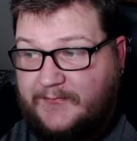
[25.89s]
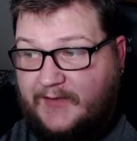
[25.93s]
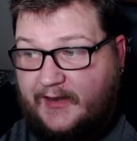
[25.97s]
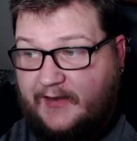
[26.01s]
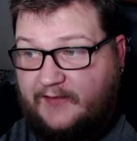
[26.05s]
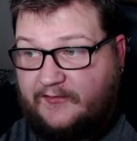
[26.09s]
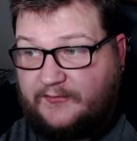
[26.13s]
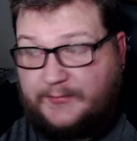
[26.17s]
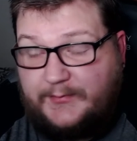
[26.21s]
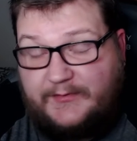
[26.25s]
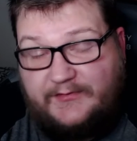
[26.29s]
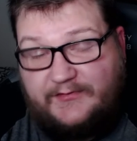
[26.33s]

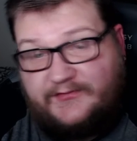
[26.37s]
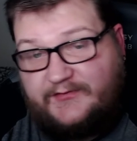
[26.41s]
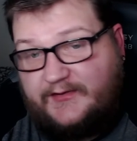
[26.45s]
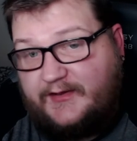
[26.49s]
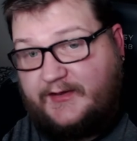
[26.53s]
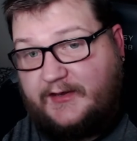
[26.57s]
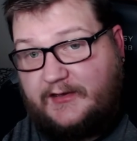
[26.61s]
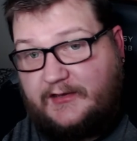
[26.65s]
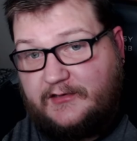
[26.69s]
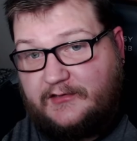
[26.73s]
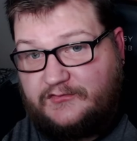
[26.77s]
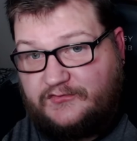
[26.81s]
And it's been
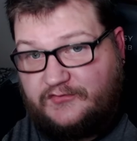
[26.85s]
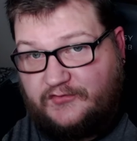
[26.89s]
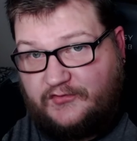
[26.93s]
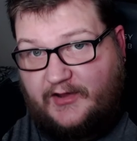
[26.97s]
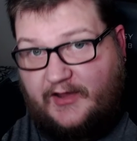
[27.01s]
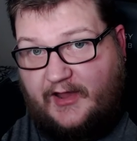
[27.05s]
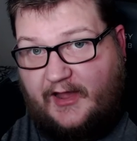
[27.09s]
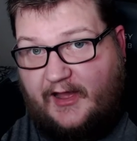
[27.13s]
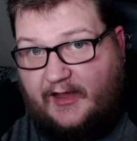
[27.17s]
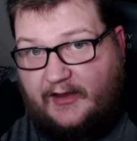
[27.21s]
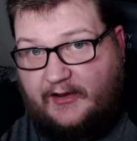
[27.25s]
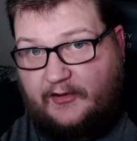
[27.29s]
sitting in
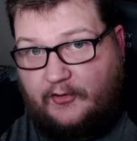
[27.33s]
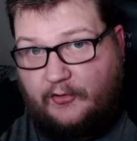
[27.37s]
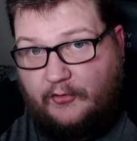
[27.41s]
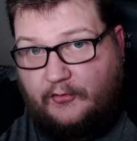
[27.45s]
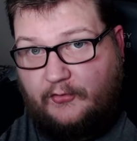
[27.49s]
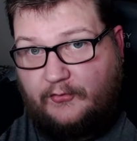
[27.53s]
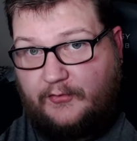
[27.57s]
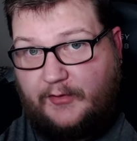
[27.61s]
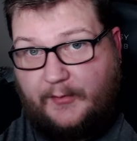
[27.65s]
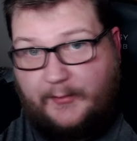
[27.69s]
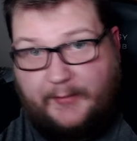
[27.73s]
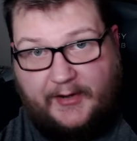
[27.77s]

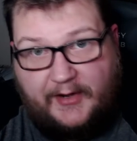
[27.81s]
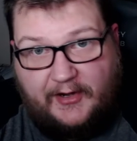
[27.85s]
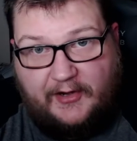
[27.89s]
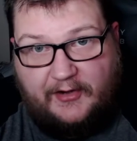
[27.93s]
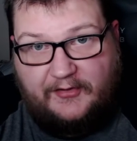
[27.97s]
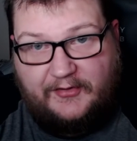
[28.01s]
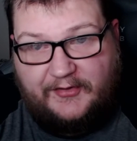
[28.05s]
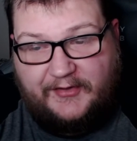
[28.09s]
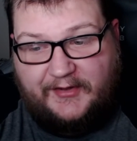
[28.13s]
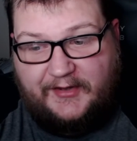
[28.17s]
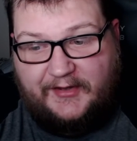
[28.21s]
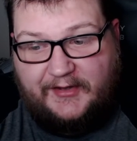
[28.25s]
Chicago
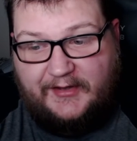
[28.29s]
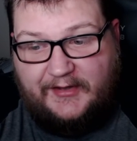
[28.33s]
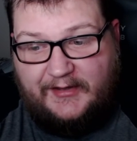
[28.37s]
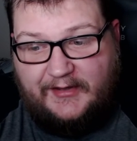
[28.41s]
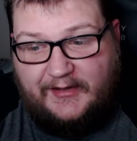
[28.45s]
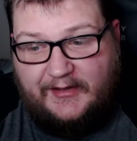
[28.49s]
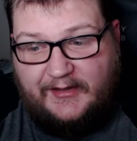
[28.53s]
apparently.